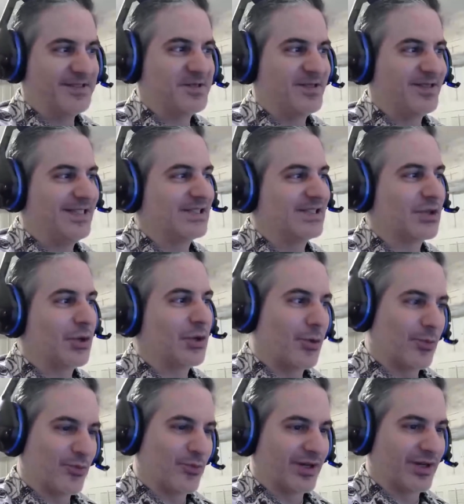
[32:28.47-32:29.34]
he's the
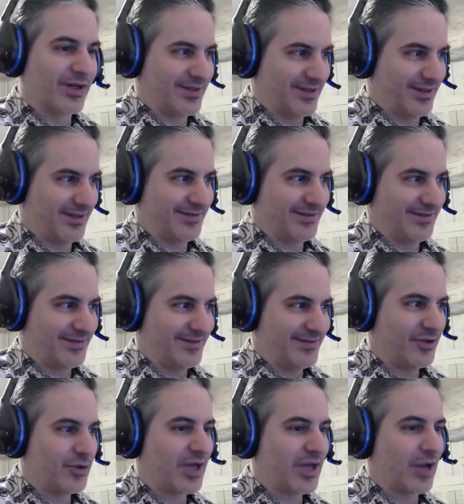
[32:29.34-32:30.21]
home run king.
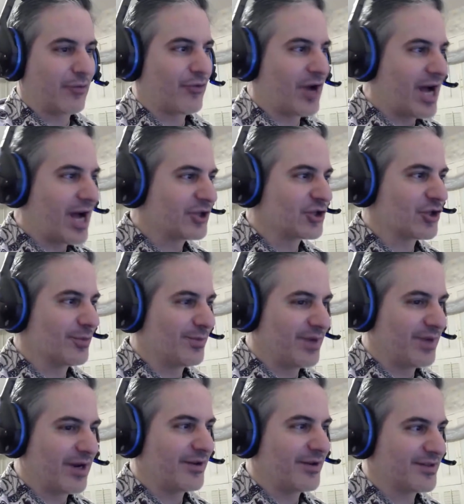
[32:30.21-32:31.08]
Okay, Roger
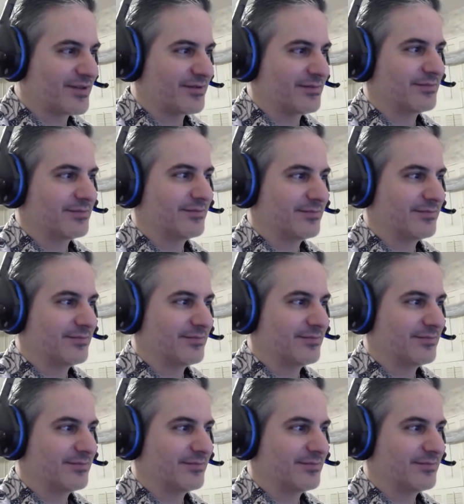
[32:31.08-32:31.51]
Maris,